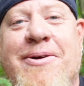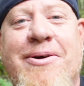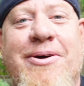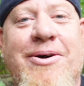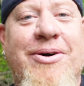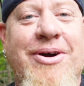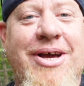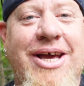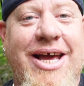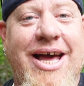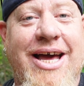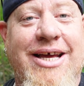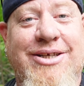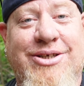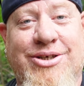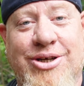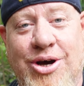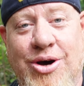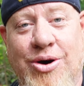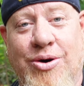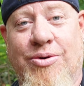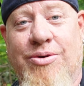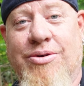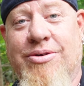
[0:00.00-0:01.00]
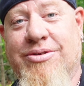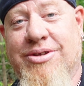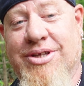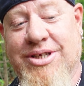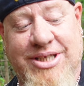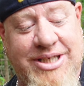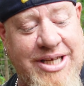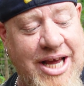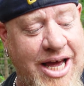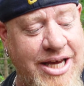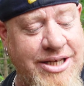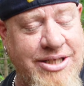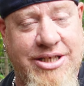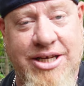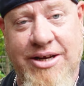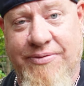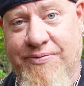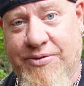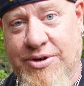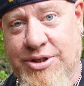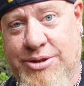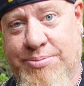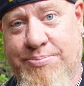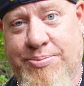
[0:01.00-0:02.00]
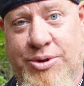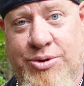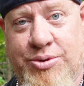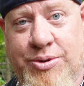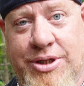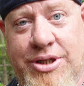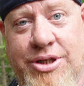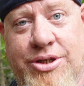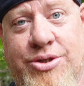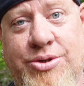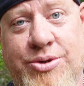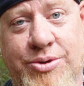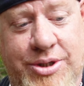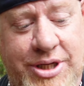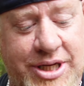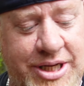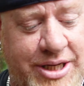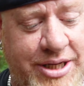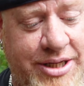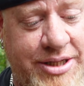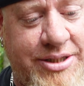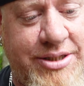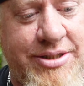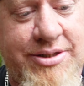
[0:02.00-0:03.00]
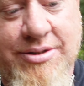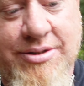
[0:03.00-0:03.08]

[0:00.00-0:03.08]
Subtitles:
Okay, guys, so the size difference between the two keys.